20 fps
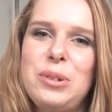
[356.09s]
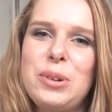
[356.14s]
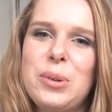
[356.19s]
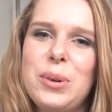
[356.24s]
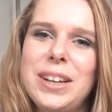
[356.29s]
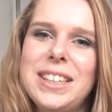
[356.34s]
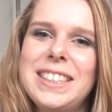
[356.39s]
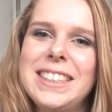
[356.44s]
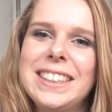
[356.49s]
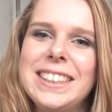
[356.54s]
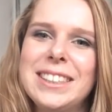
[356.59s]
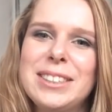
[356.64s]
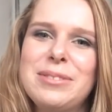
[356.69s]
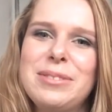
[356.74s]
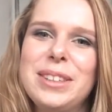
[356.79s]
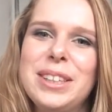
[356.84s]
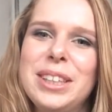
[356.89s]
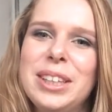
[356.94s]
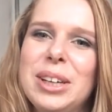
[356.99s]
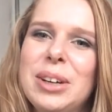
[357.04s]
for watching this
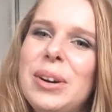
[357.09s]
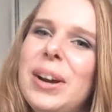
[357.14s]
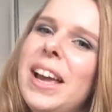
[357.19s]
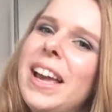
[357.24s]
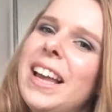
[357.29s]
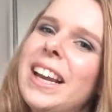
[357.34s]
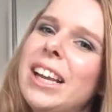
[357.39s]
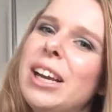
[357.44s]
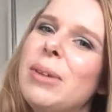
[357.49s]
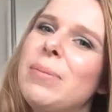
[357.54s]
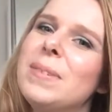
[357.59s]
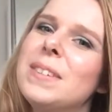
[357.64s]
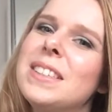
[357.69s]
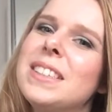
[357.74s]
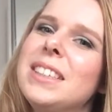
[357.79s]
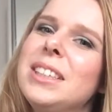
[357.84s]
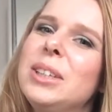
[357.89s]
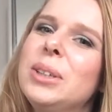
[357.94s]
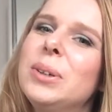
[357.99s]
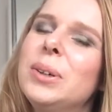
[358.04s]
video and I hope to
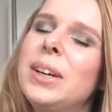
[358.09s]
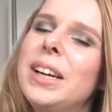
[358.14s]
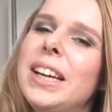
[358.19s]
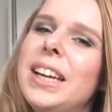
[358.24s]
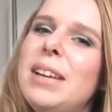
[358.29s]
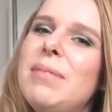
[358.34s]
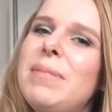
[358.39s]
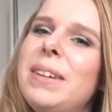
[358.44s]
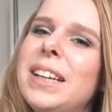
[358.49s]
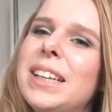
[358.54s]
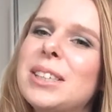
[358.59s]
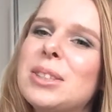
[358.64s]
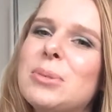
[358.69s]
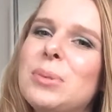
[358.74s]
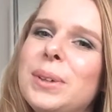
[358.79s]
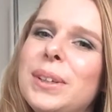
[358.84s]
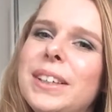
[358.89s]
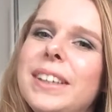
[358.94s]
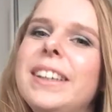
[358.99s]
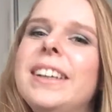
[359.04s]
see you in my next
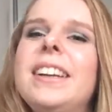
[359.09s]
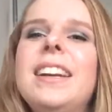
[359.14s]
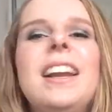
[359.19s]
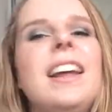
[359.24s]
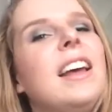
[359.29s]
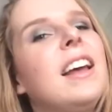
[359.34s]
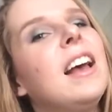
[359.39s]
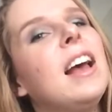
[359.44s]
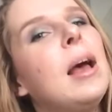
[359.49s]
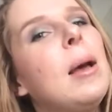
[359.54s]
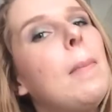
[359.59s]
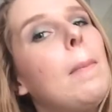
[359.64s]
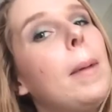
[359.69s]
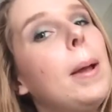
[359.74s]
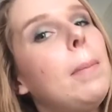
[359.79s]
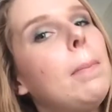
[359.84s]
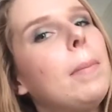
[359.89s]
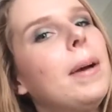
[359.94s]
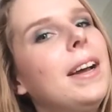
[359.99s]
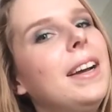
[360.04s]
one.
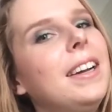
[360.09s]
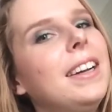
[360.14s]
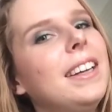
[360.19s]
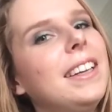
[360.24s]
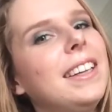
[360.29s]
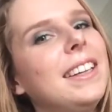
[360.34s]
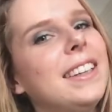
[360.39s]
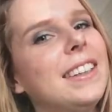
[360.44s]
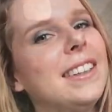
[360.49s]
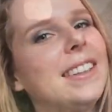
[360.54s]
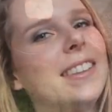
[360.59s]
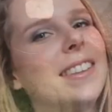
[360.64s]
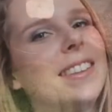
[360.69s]
Bye bye!